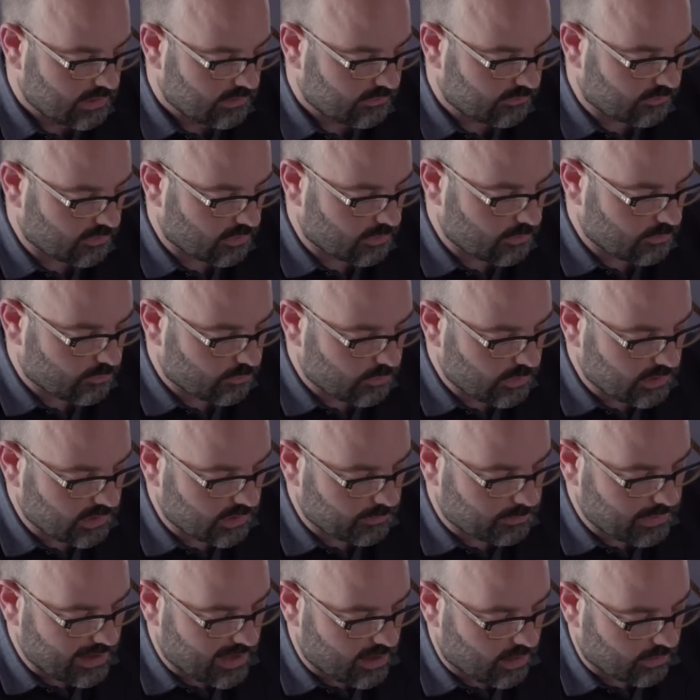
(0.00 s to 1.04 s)
So really
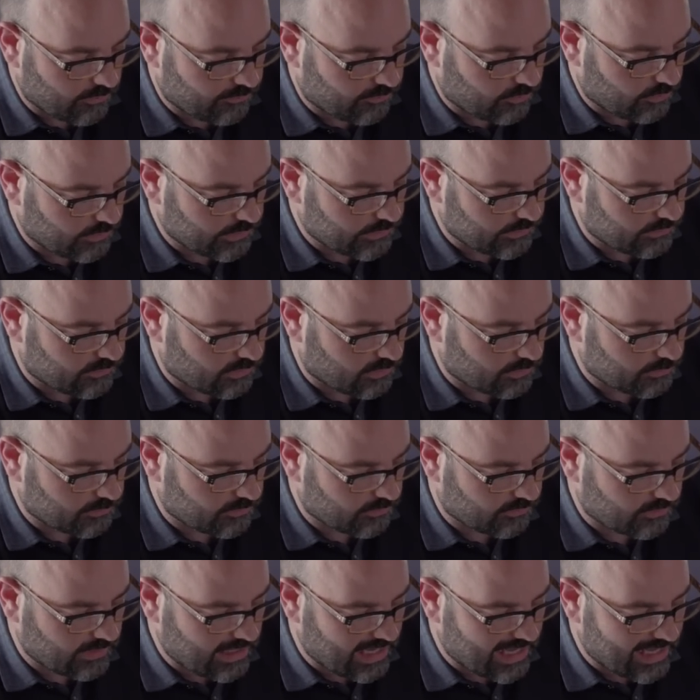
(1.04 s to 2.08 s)
powerful in terms
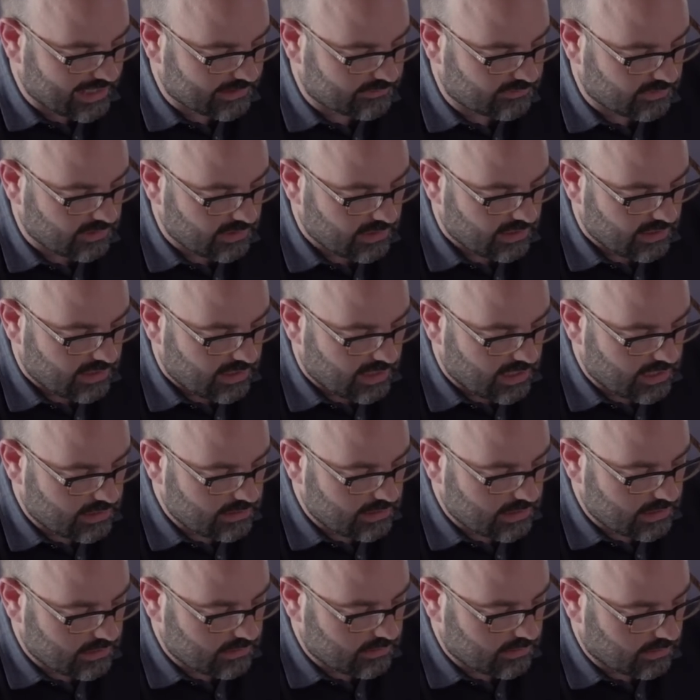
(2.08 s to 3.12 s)
of that.
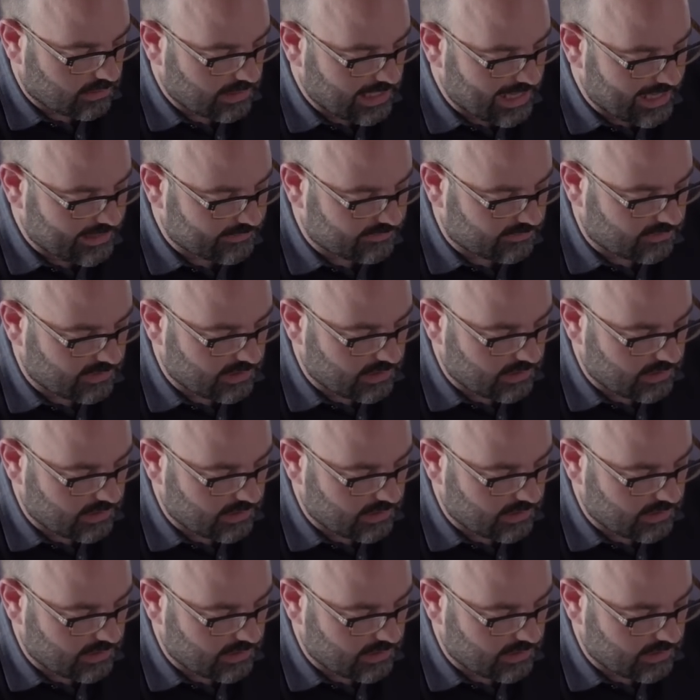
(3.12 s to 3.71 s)
And then the last